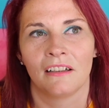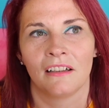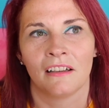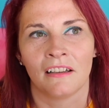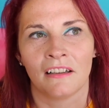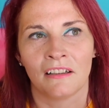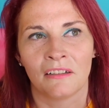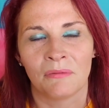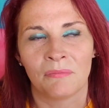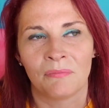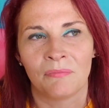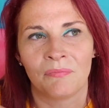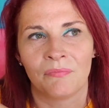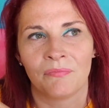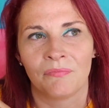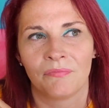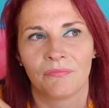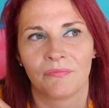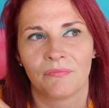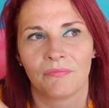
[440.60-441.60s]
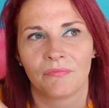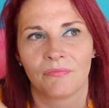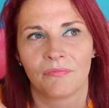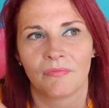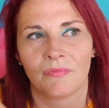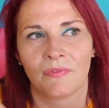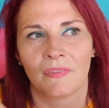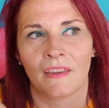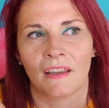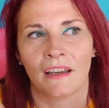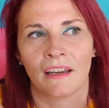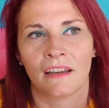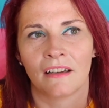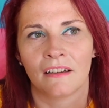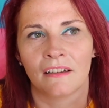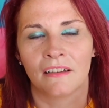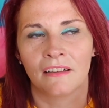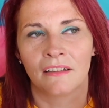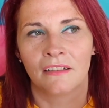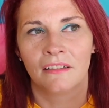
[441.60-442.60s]
They
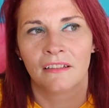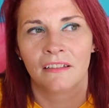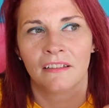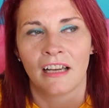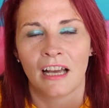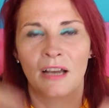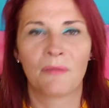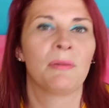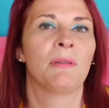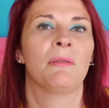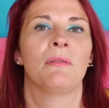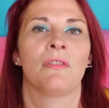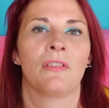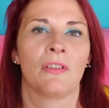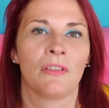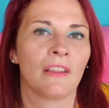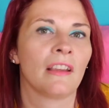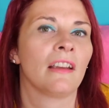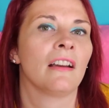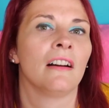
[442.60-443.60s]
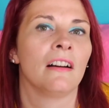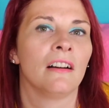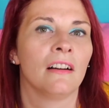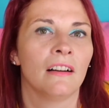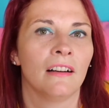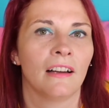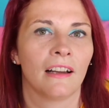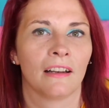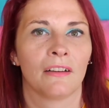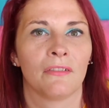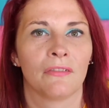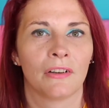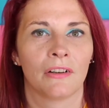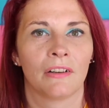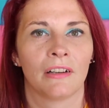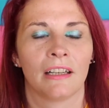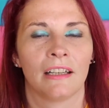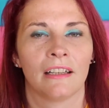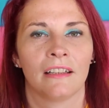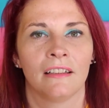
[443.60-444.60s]
are happy with who they are and
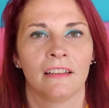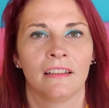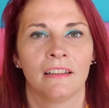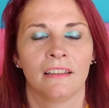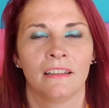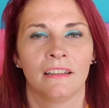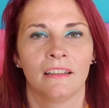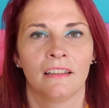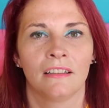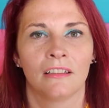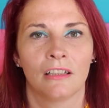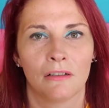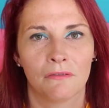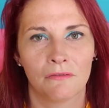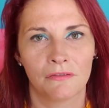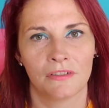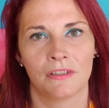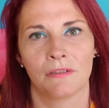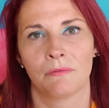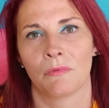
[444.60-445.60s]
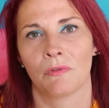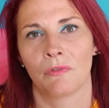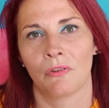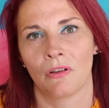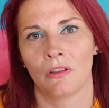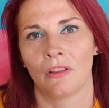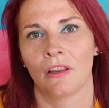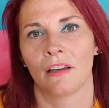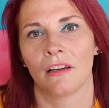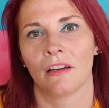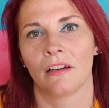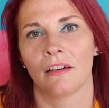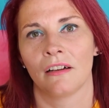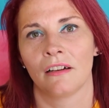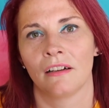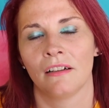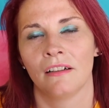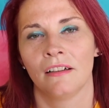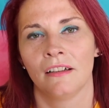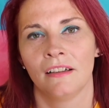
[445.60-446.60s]
very confident with who they
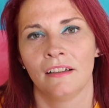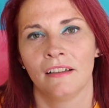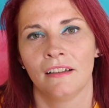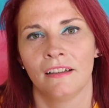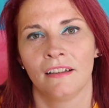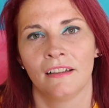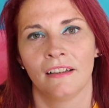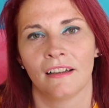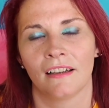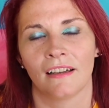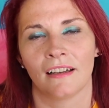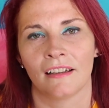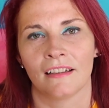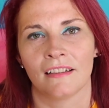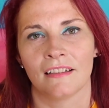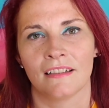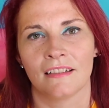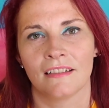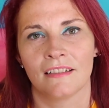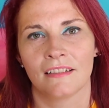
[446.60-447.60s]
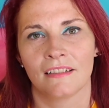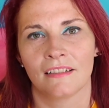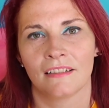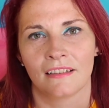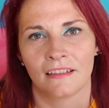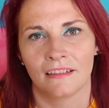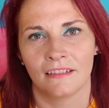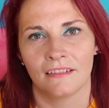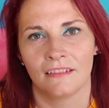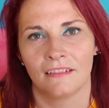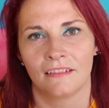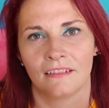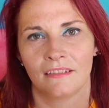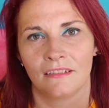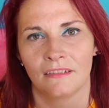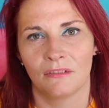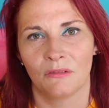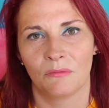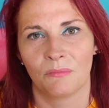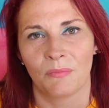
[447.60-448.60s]
are, and
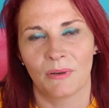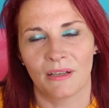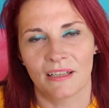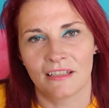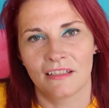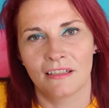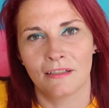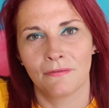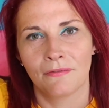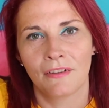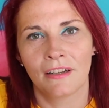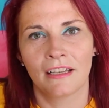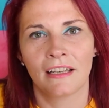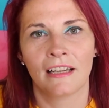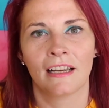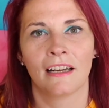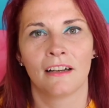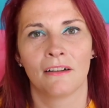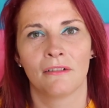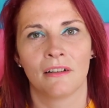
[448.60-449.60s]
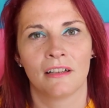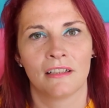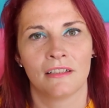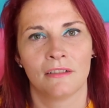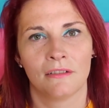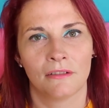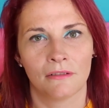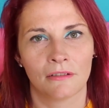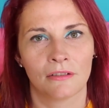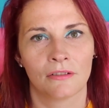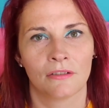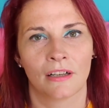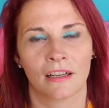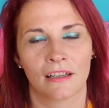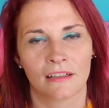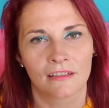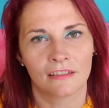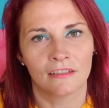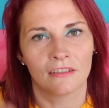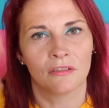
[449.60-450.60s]
but it's just funny how I do
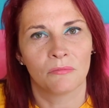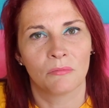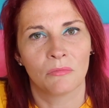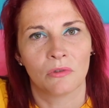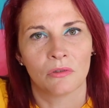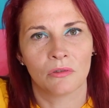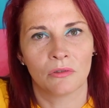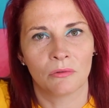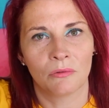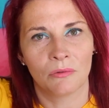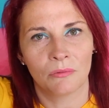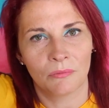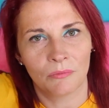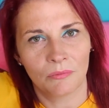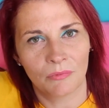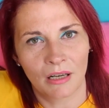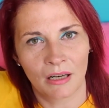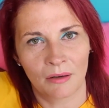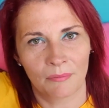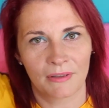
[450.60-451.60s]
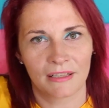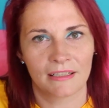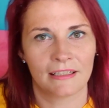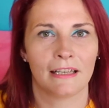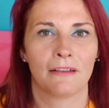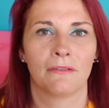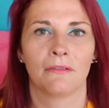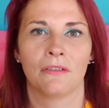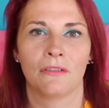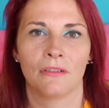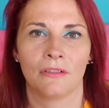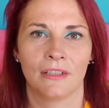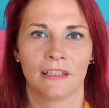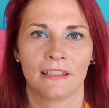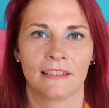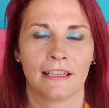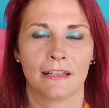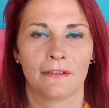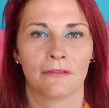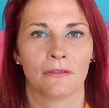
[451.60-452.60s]
attract a lot more up this level or
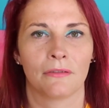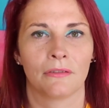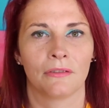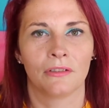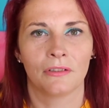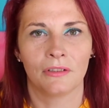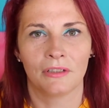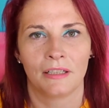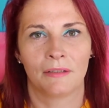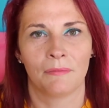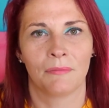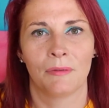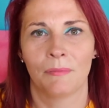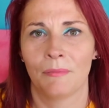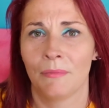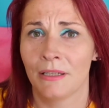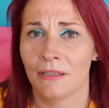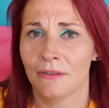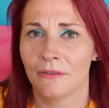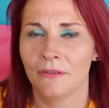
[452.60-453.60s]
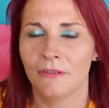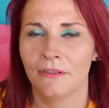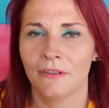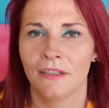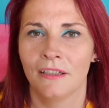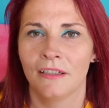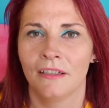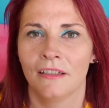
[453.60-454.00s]
this level, not in the middle.